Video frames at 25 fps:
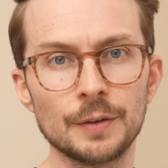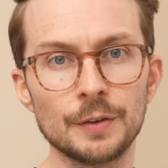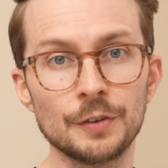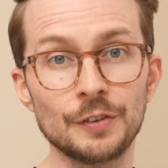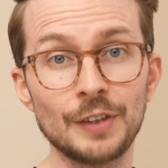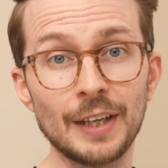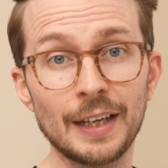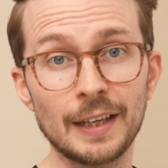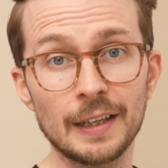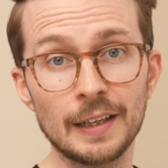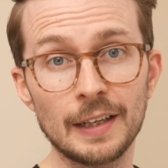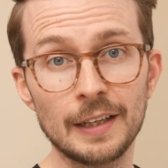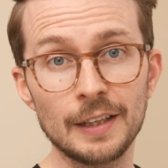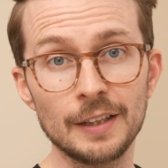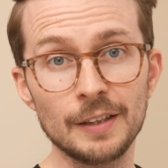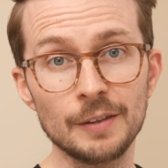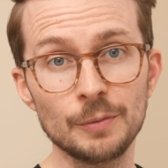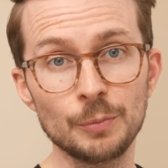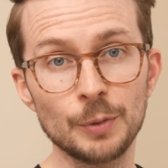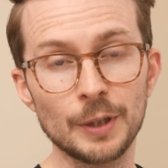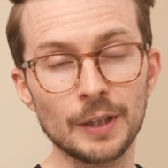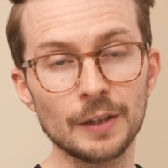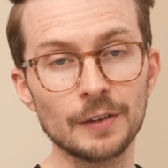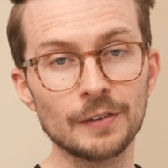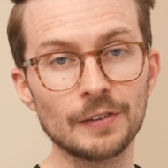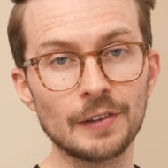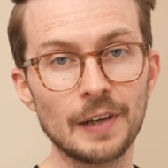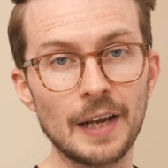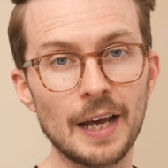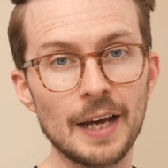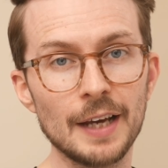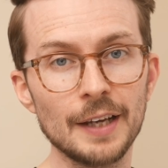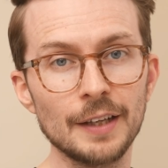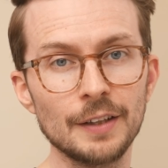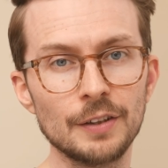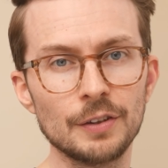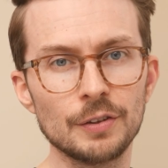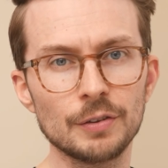Secondly, we can
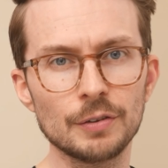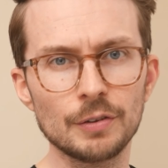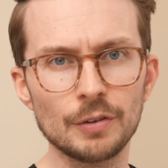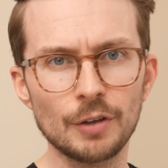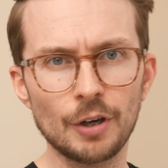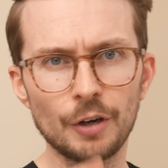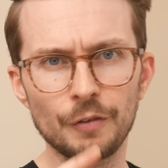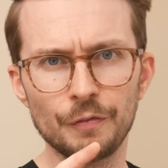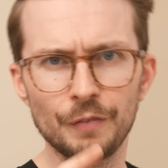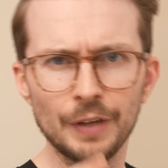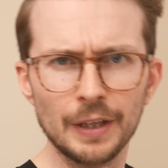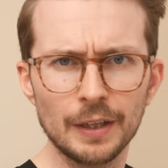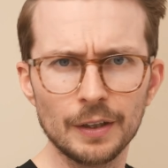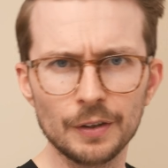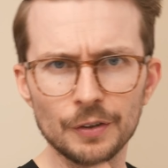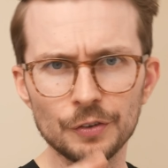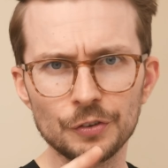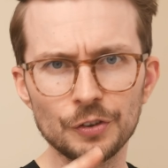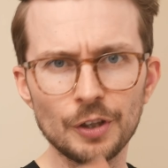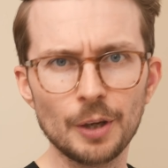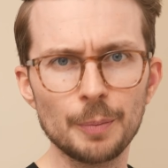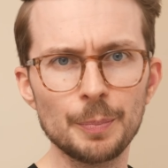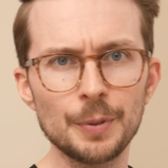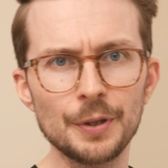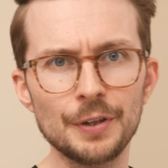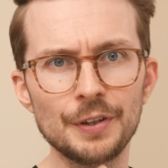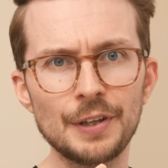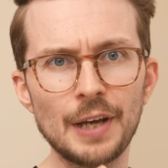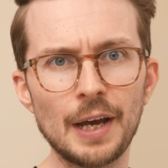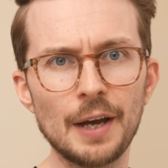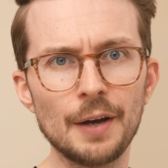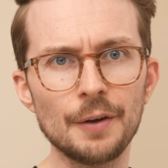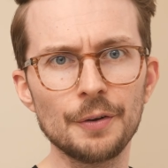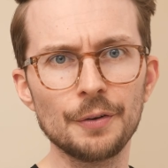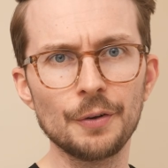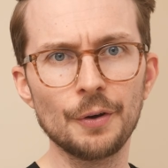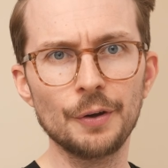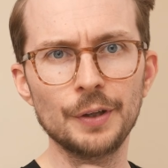slide our fingers up and
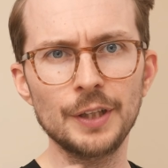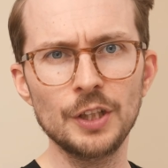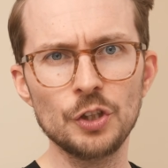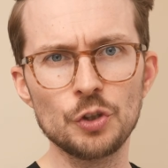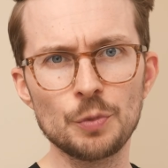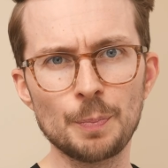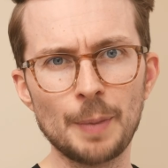down on each